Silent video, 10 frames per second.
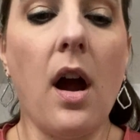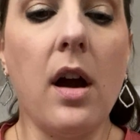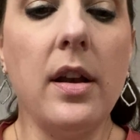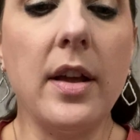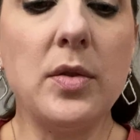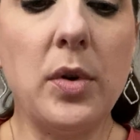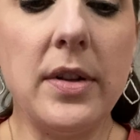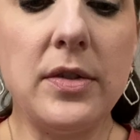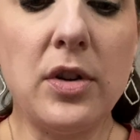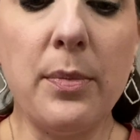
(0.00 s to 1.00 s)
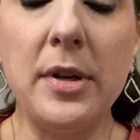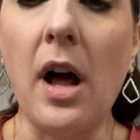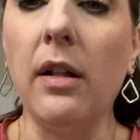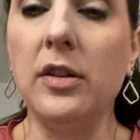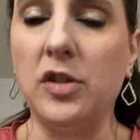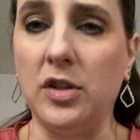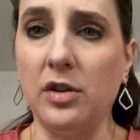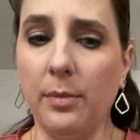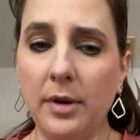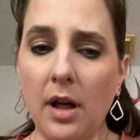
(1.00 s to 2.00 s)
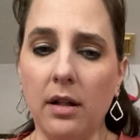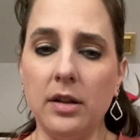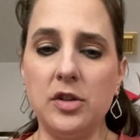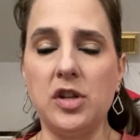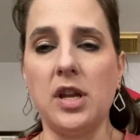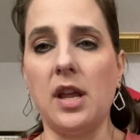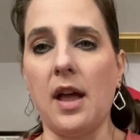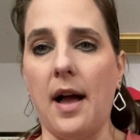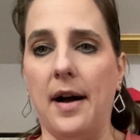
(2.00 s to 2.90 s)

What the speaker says: Our next word is terminology. Terminology